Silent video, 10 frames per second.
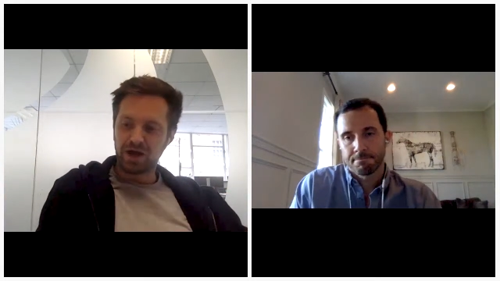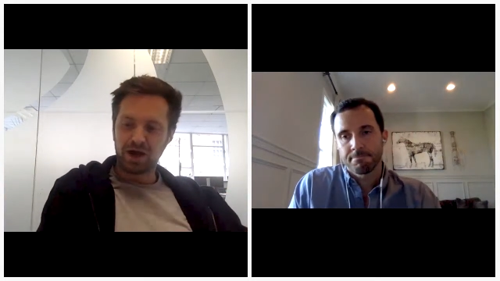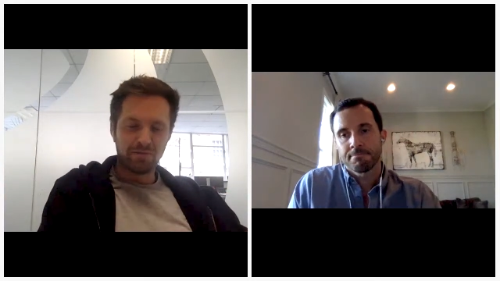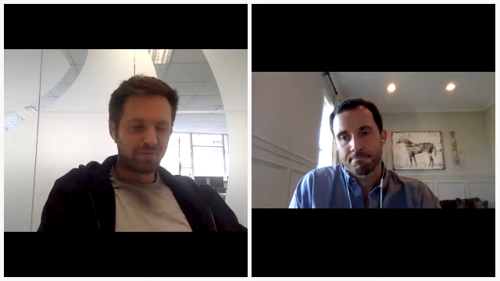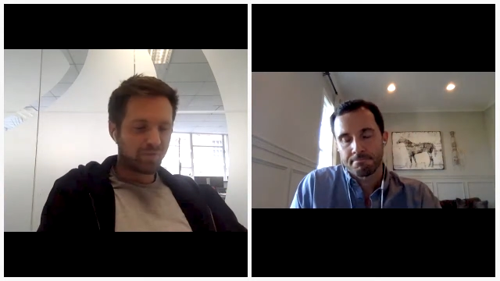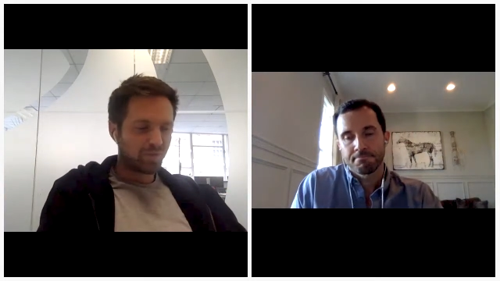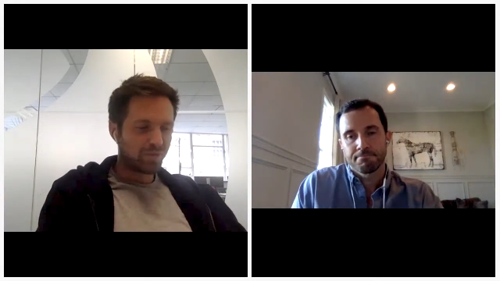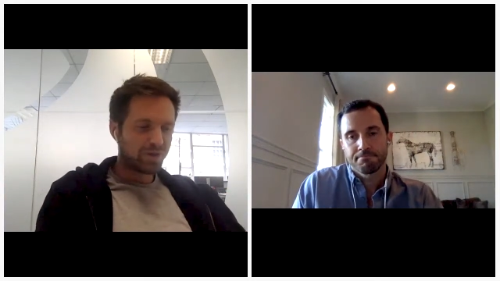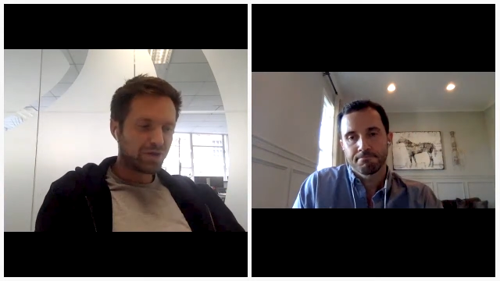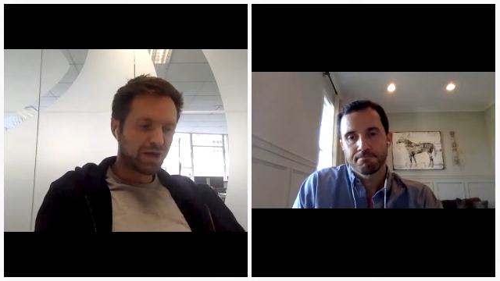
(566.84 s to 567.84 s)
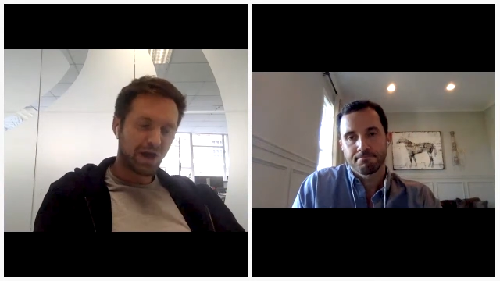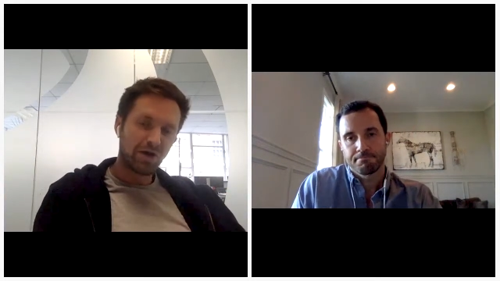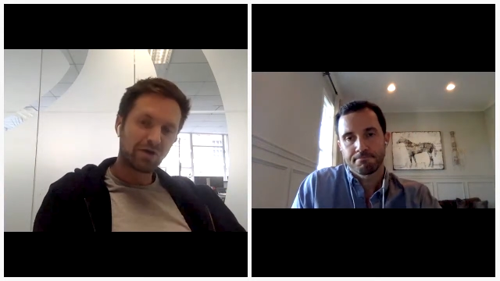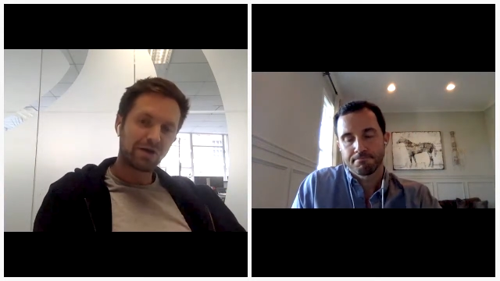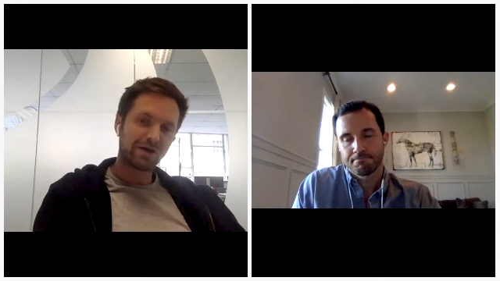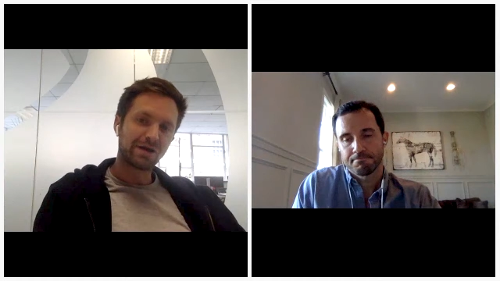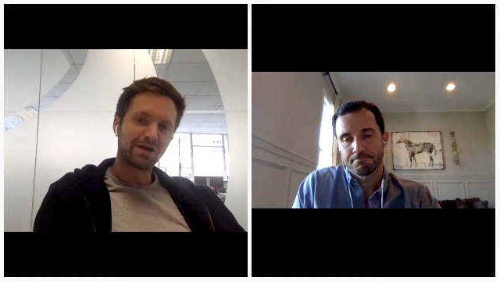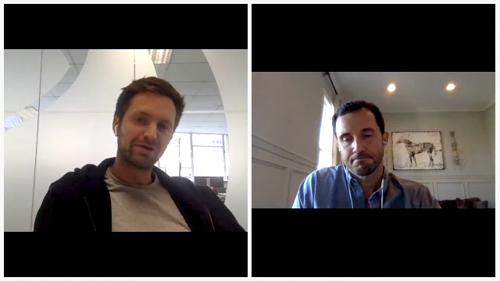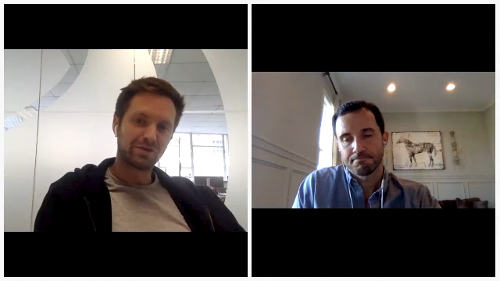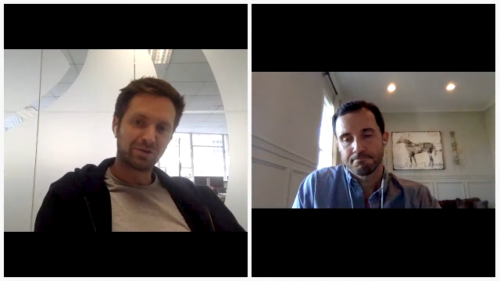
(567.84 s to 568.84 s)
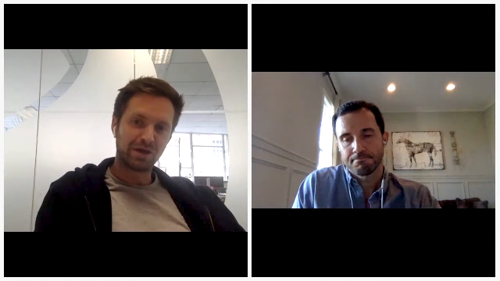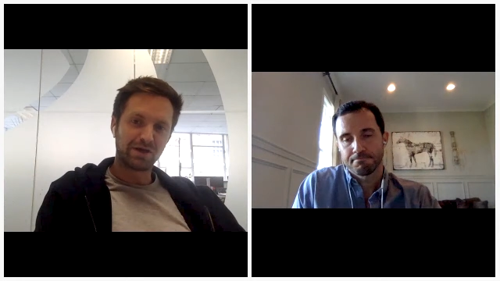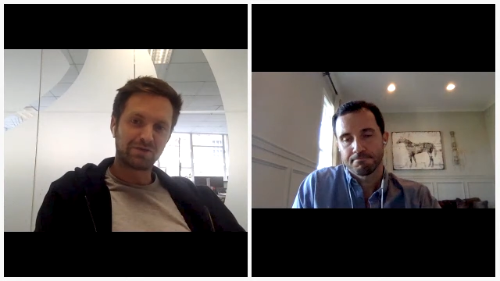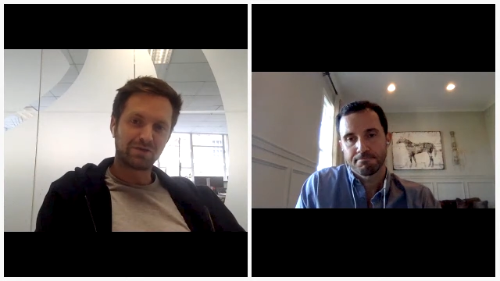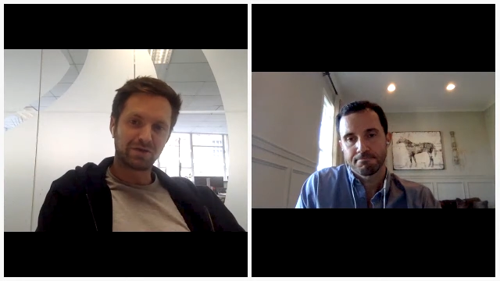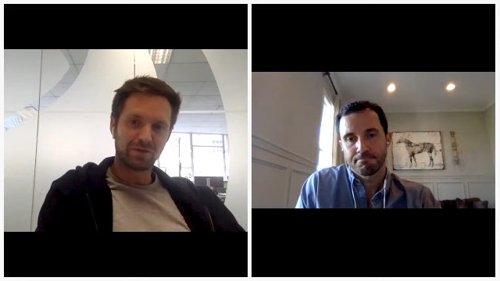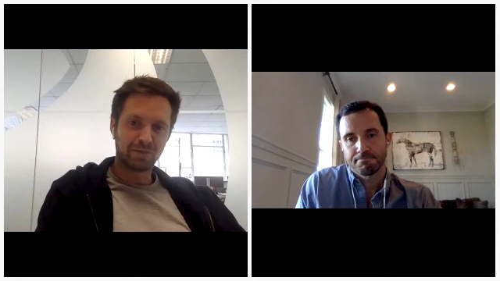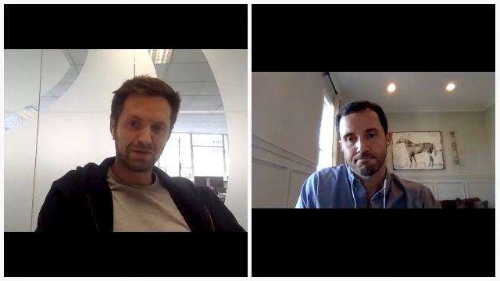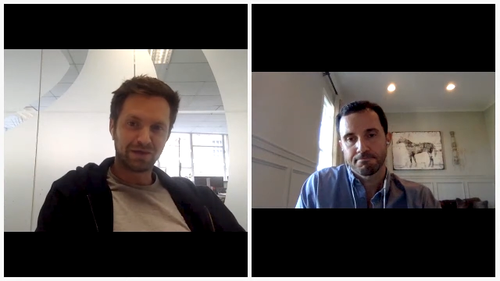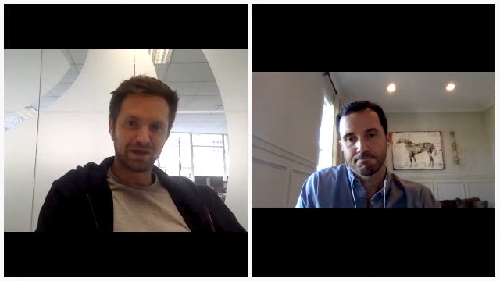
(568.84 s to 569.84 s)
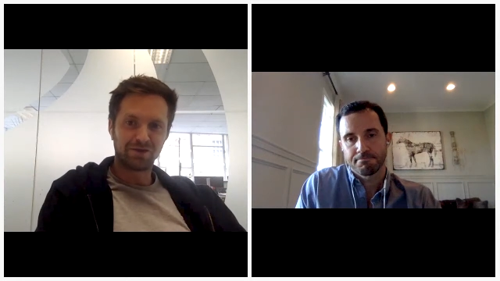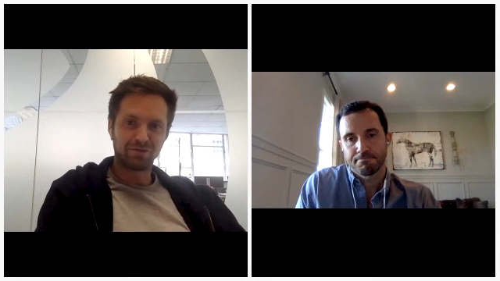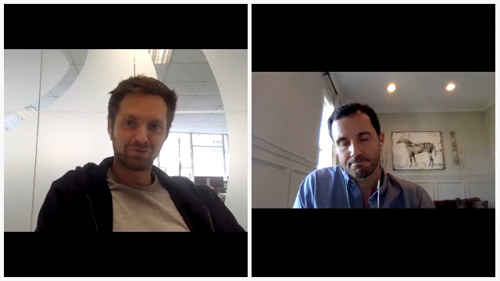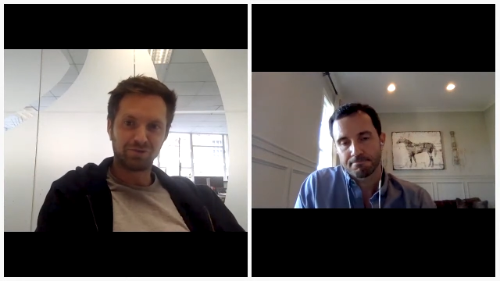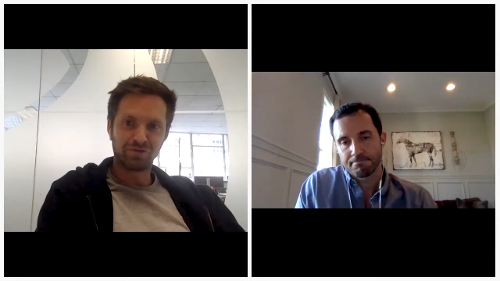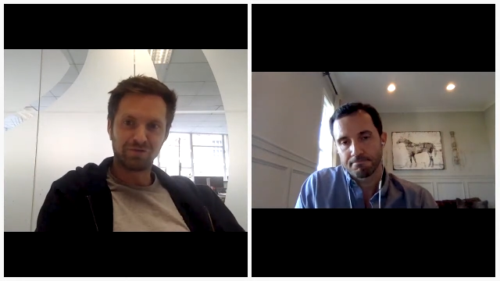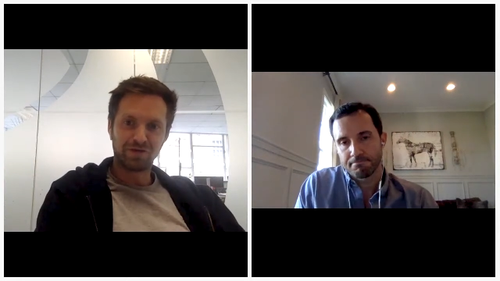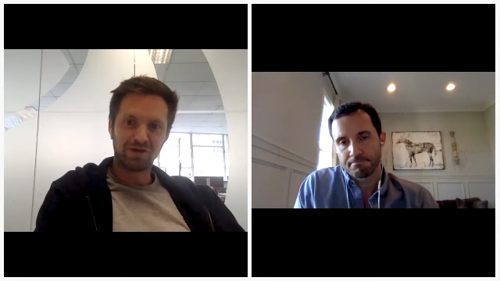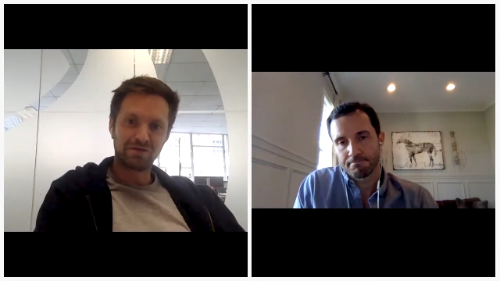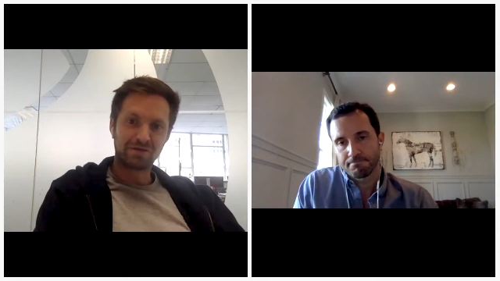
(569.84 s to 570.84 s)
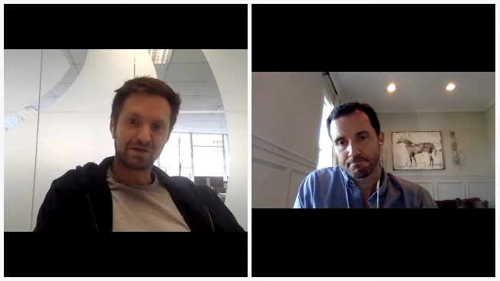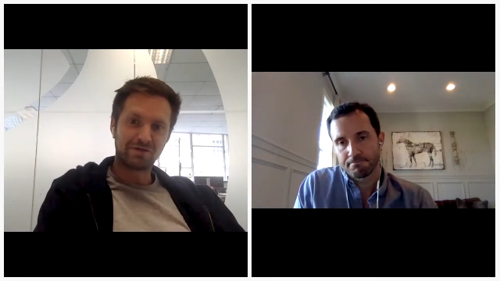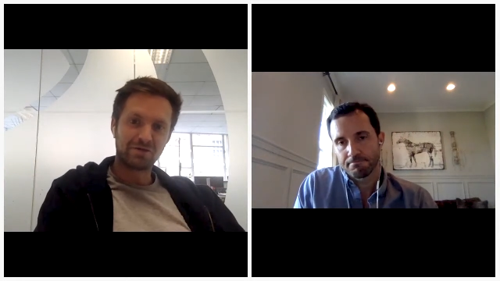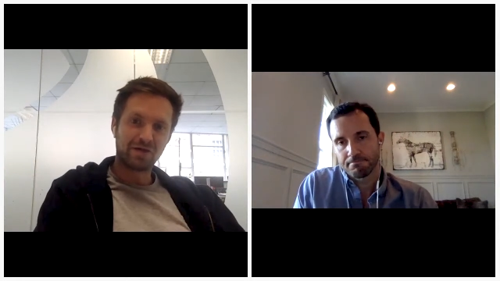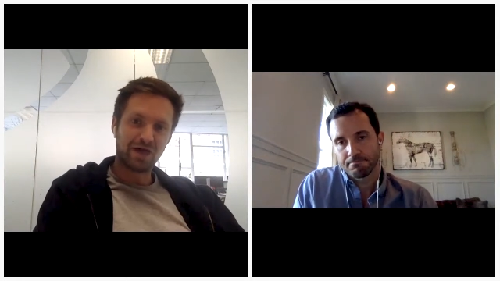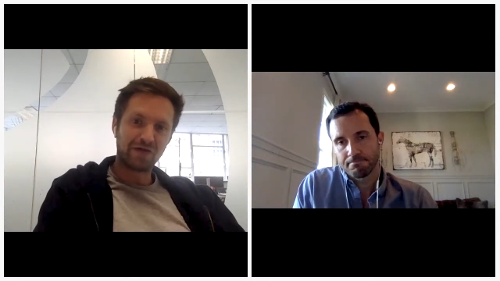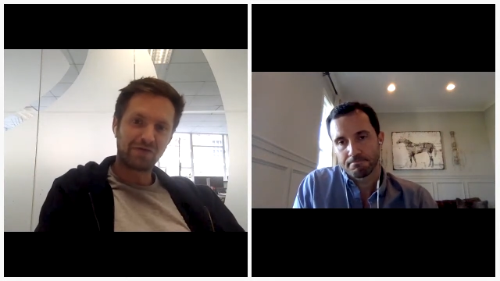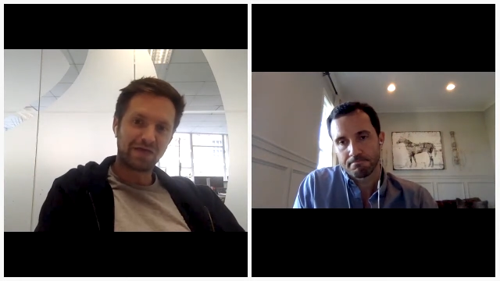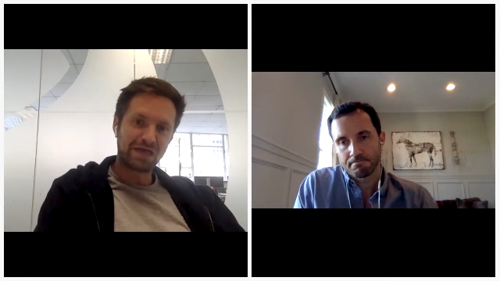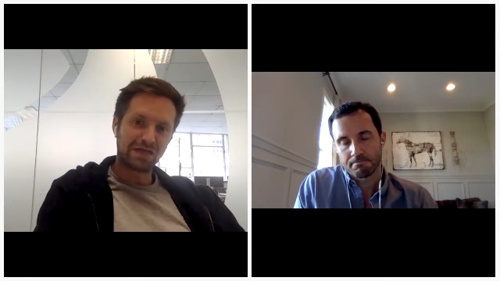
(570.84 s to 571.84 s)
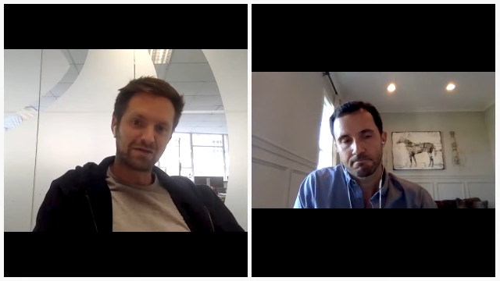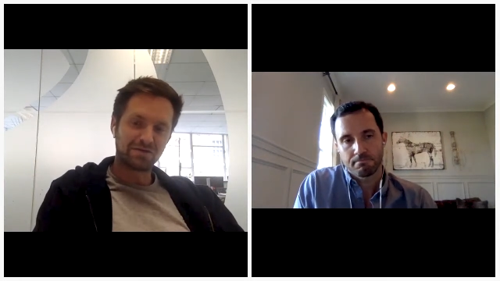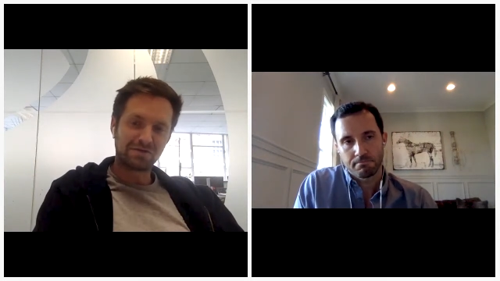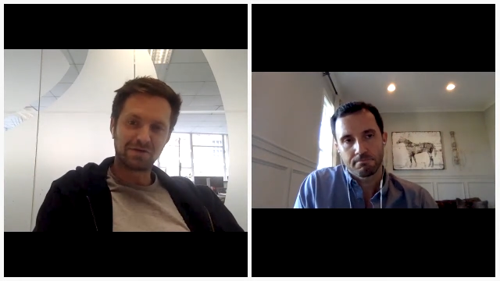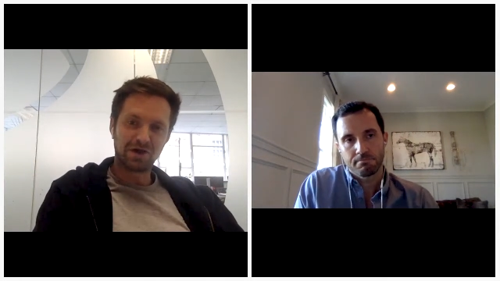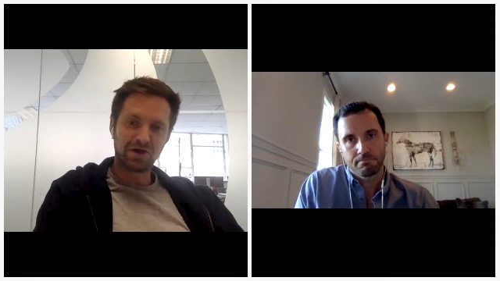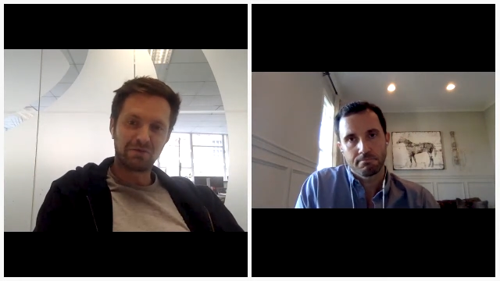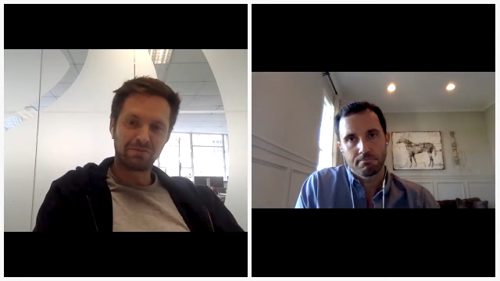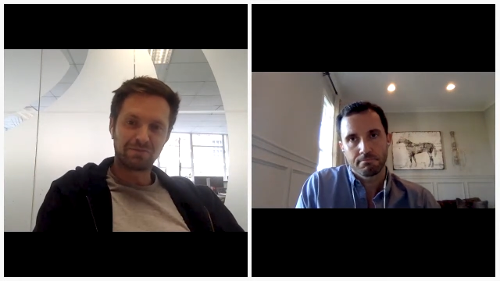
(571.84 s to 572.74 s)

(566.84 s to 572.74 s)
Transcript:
Speaker 1: Um, what are you currently doing to maintain or improve the data you have in the CRM?